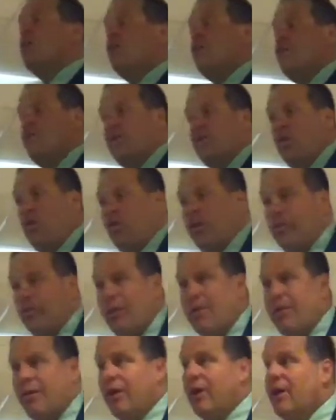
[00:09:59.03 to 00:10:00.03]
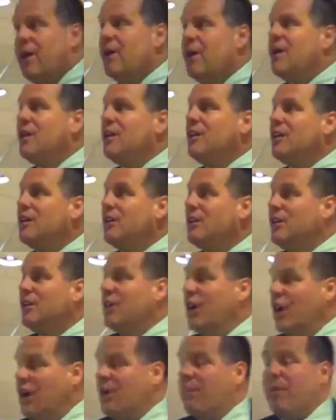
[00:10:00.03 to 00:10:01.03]
for the older brother. The
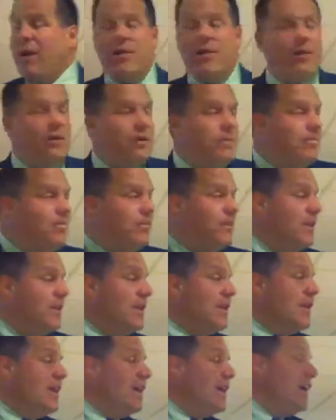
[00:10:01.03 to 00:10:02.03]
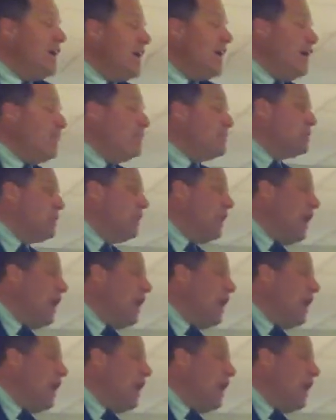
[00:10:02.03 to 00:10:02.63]
younger brother, he was